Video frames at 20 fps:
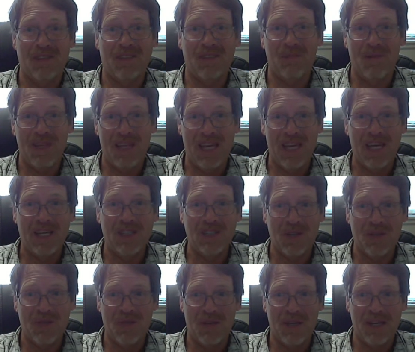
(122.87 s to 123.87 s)
and some of the
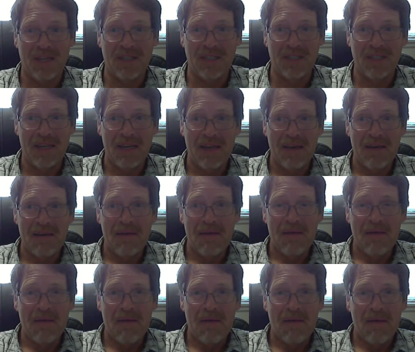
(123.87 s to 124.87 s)
ancient things.
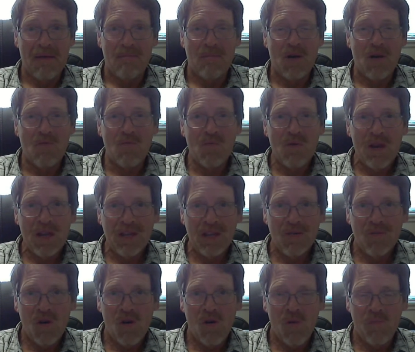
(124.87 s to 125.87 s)
But I really
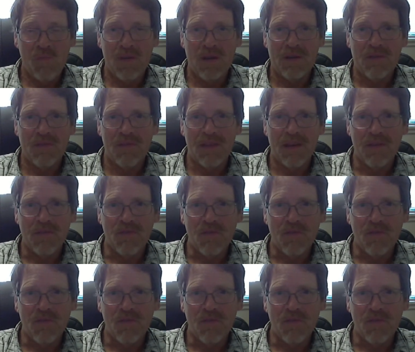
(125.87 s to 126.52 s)
hope that